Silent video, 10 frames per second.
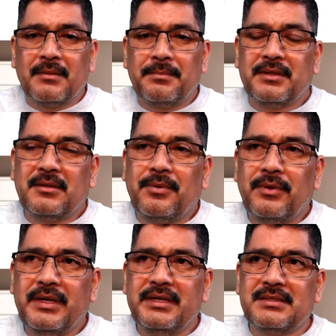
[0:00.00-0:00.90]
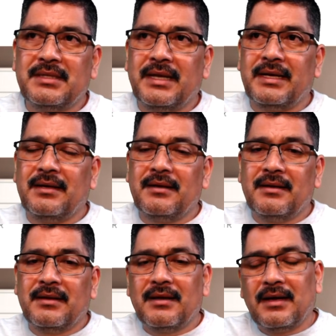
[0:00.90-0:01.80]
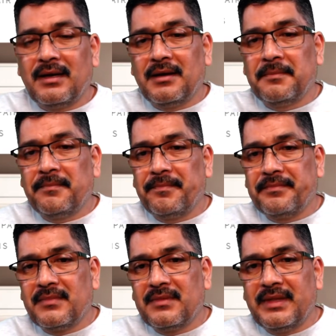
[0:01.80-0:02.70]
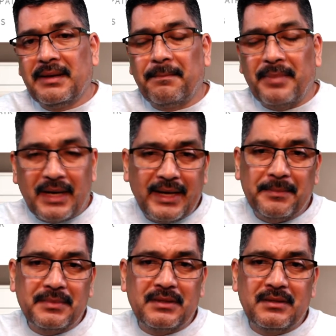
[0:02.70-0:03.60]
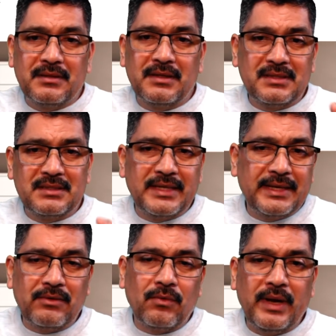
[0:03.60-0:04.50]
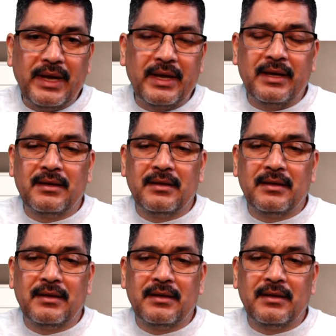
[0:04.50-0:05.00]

But the point is that um, that pipe doesn't take away